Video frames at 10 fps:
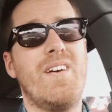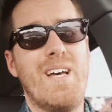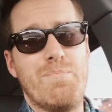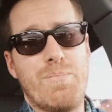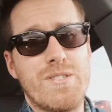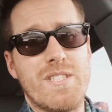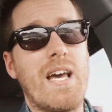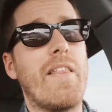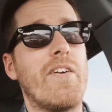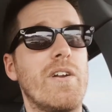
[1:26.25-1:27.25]
and put
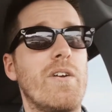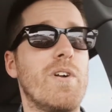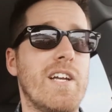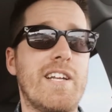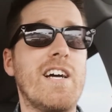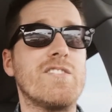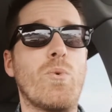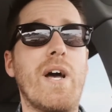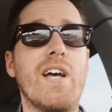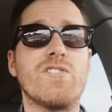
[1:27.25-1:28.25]
together in a really nice
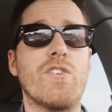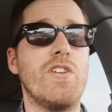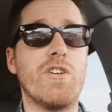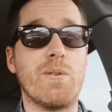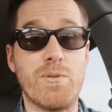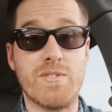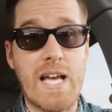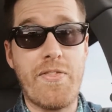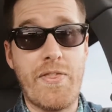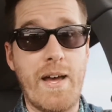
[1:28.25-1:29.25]
way so that you can
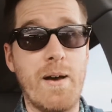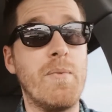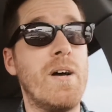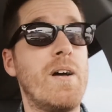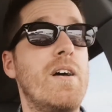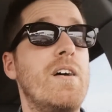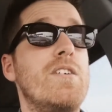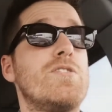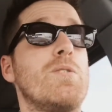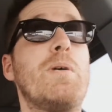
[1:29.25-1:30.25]
present them
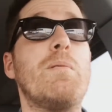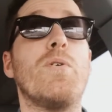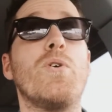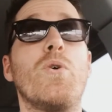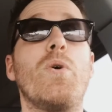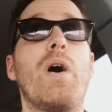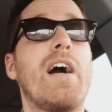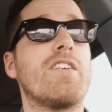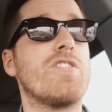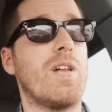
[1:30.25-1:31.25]
to people who
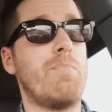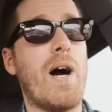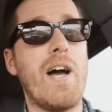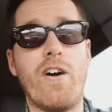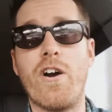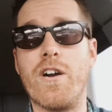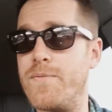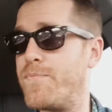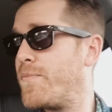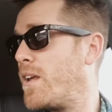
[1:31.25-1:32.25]
actually buy art.
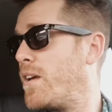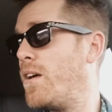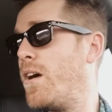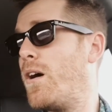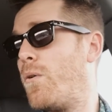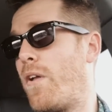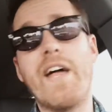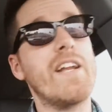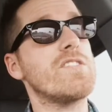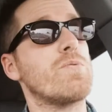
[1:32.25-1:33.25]
Well,
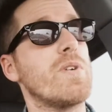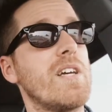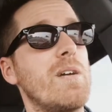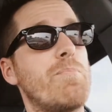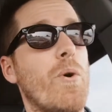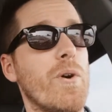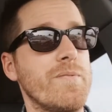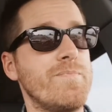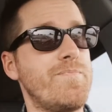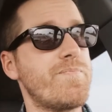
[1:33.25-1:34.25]
that is really
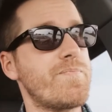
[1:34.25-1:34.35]
important.